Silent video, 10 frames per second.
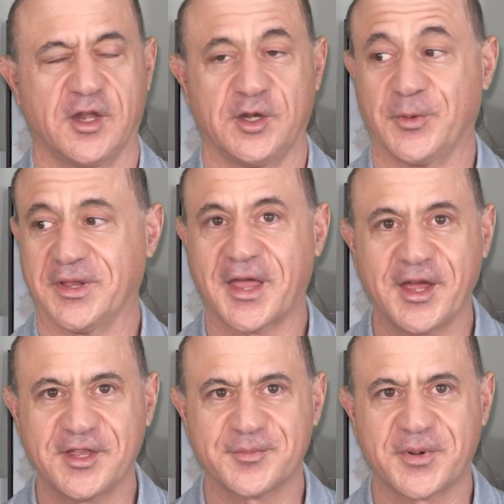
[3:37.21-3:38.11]
Do we
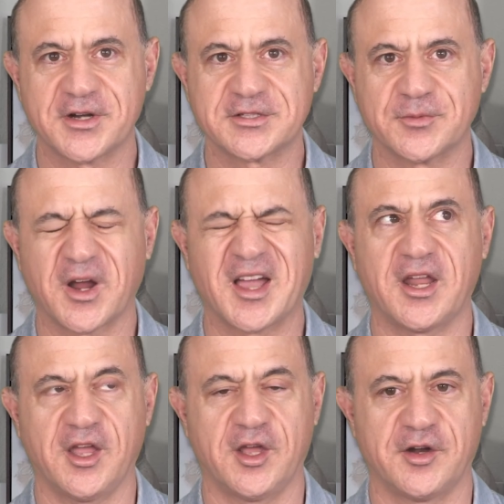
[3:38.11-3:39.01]
like the person we're going
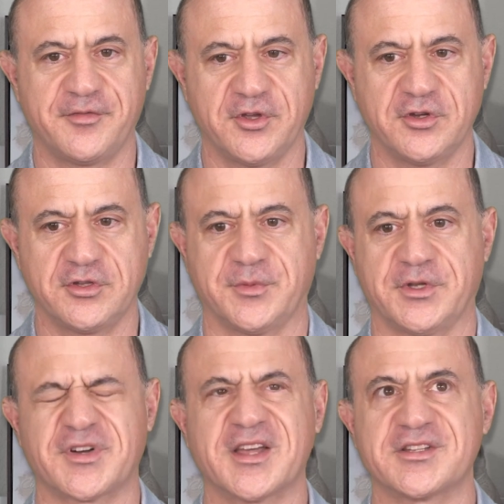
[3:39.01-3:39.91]
to interview? Do we
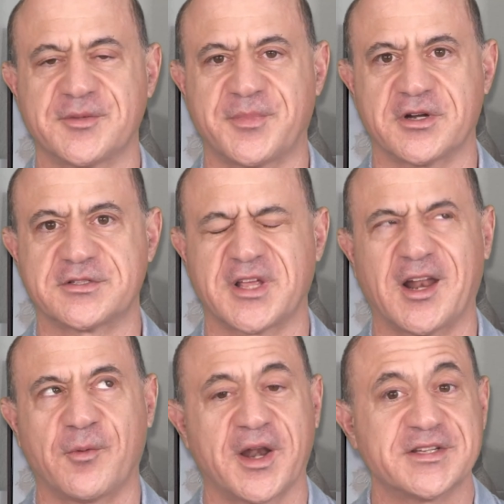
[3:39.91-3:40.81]
trust the person?
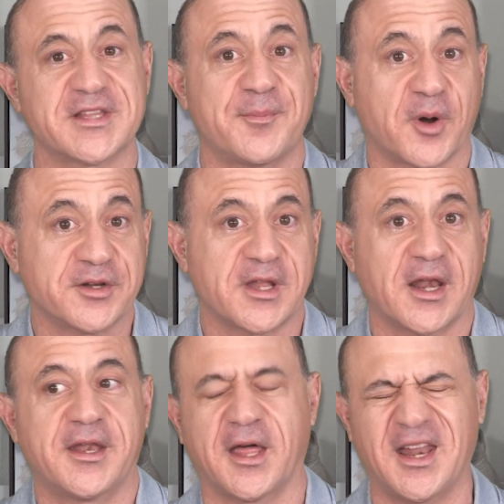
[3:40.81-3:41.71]
And what has that
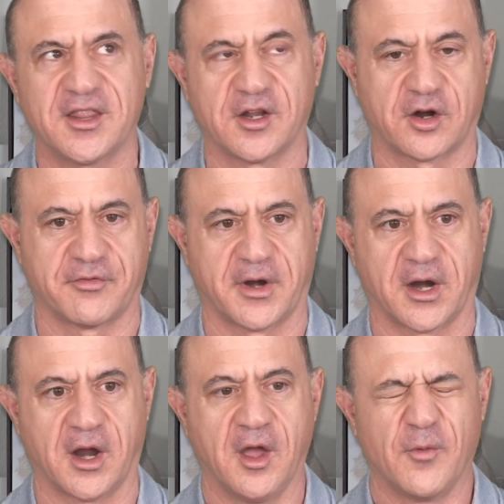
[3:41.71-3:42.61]
person done in their career?